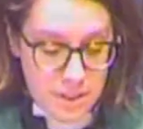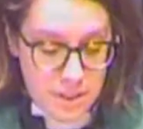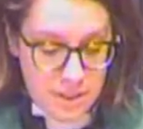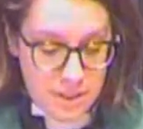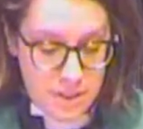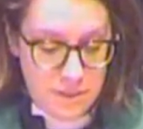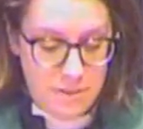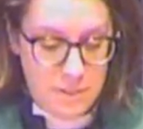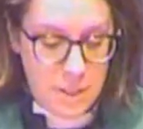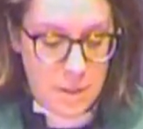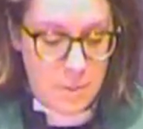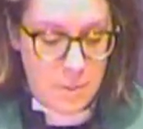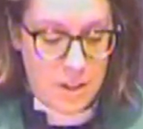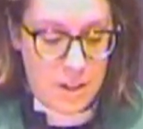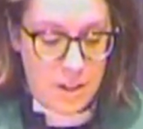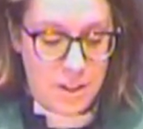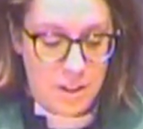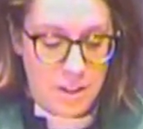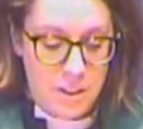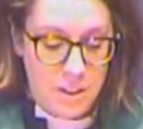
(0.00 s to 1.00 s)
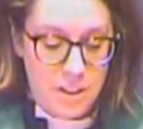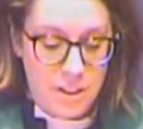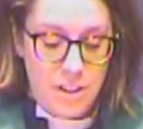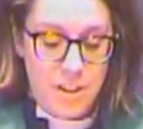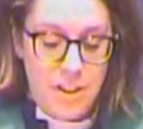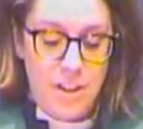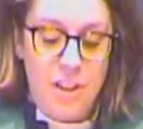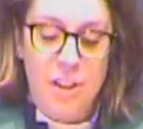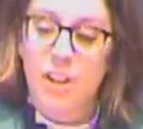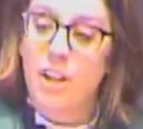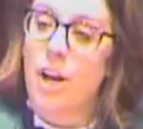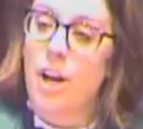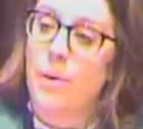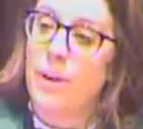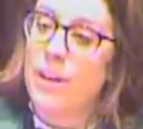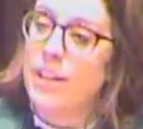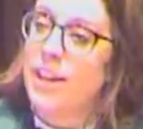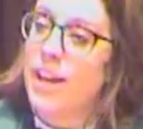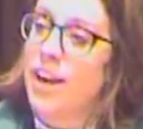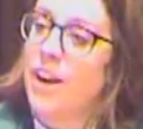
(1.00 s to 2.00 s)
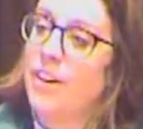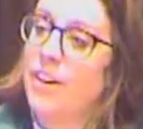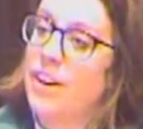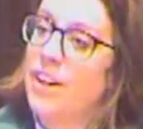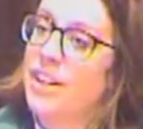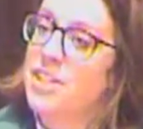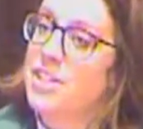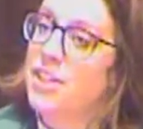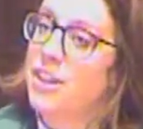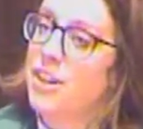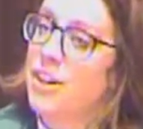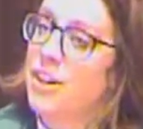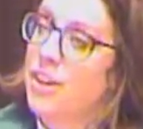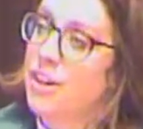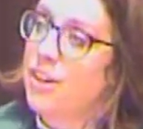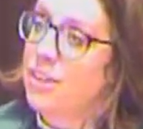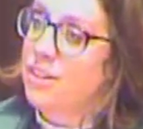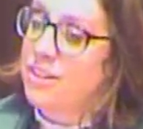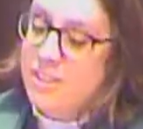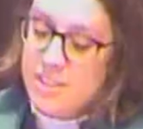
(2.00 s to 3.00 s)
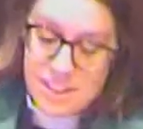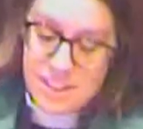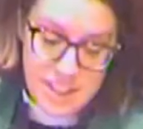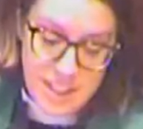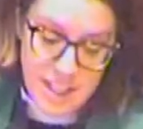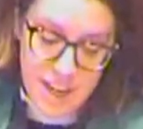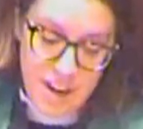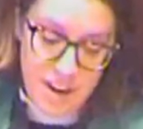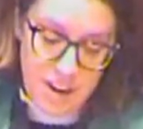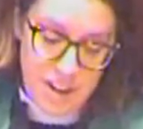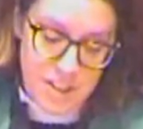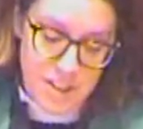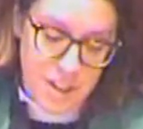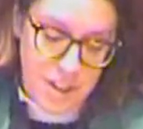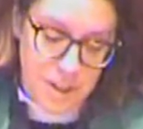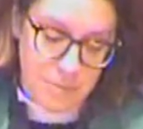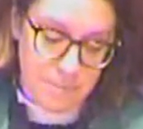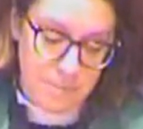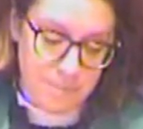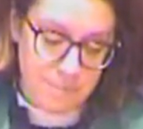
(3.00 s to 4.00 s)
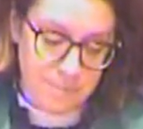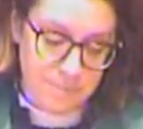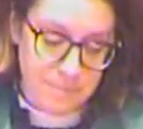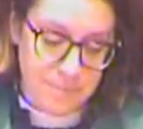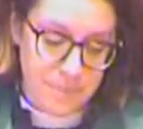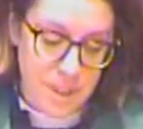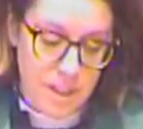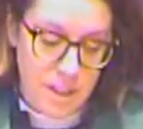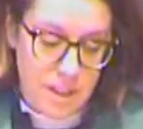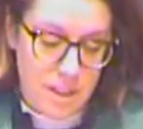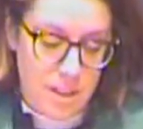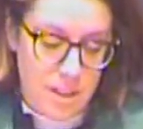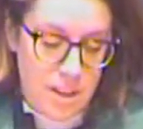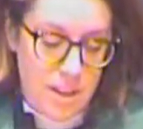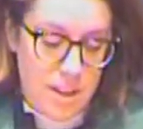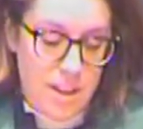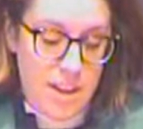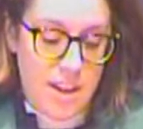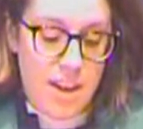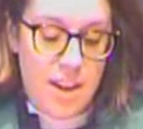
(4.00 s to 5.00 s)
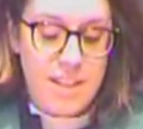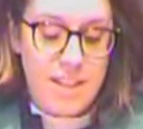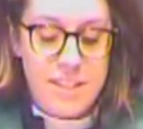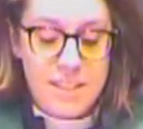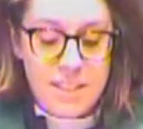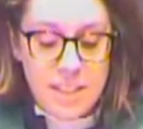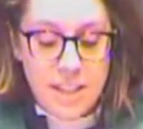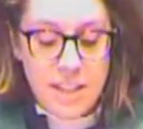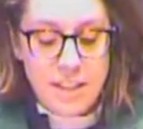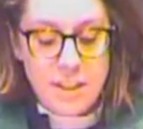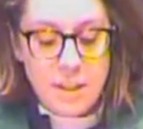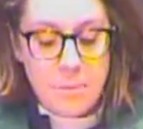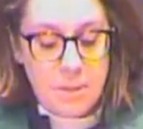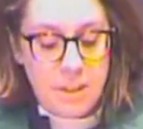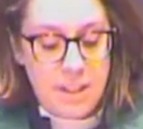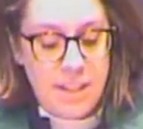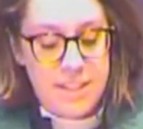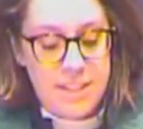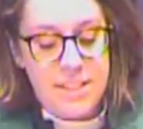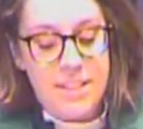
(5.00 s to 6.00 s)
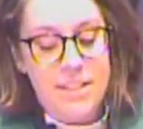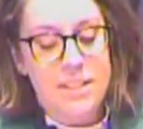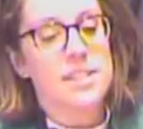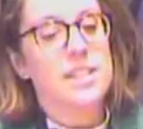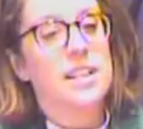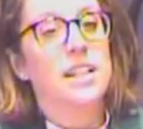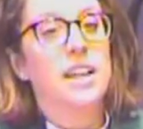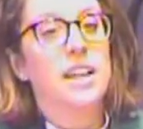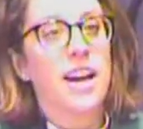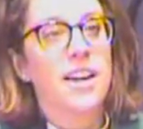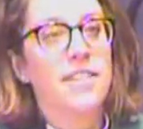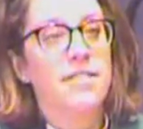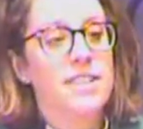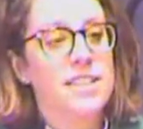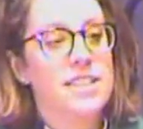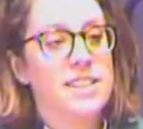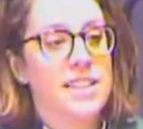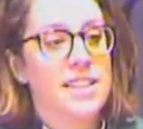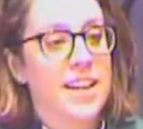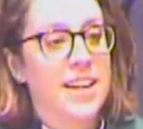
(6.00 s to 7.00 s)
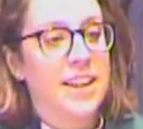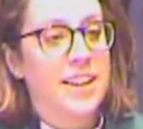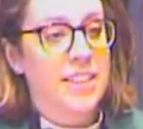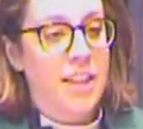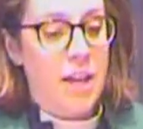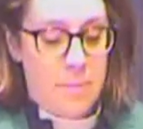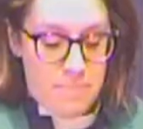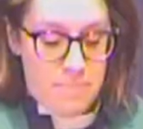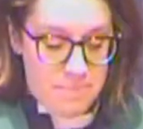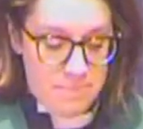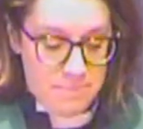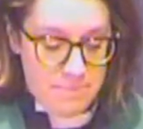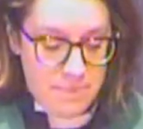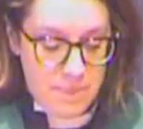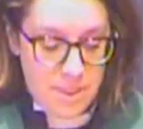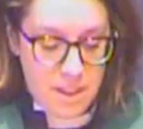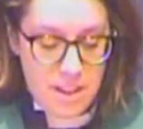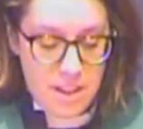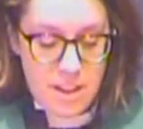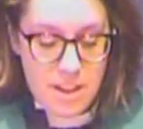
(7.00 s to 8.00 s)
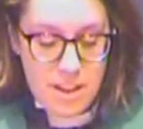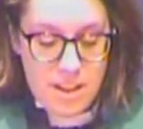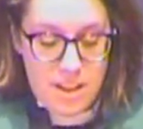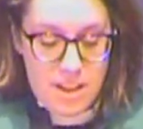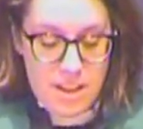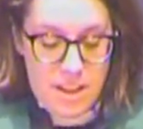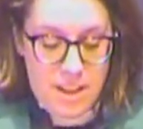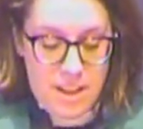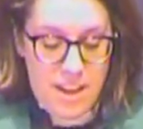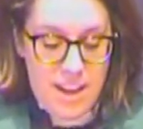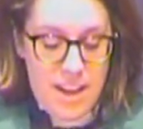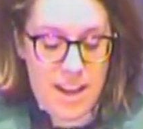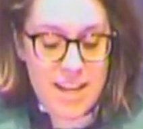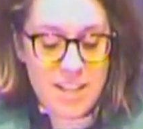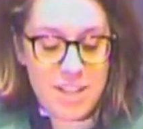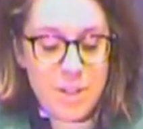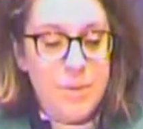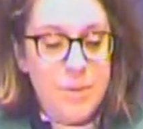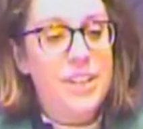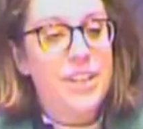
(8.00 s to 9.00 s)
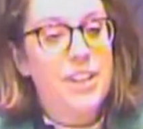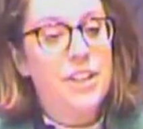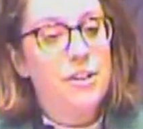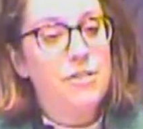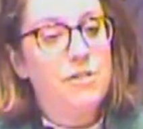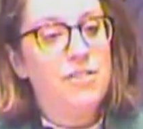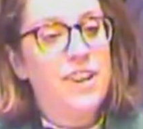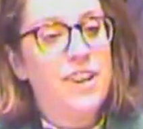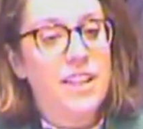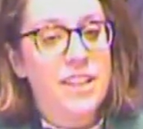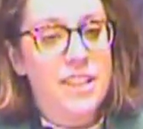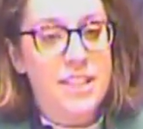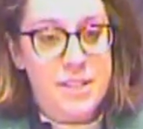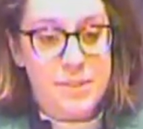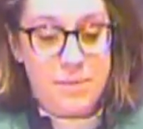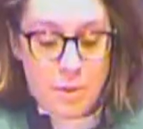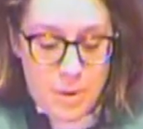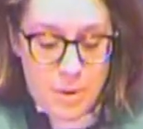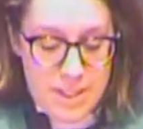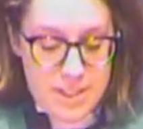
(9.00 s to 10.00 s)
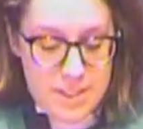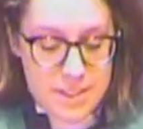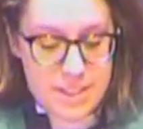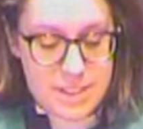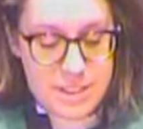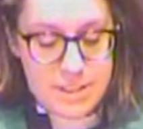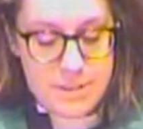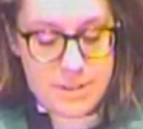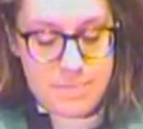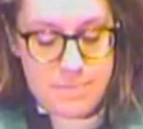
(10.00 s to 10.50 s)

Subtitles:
the viewer, going character to character, and seeing the places that life has taken them, and you hear Fanny's voice.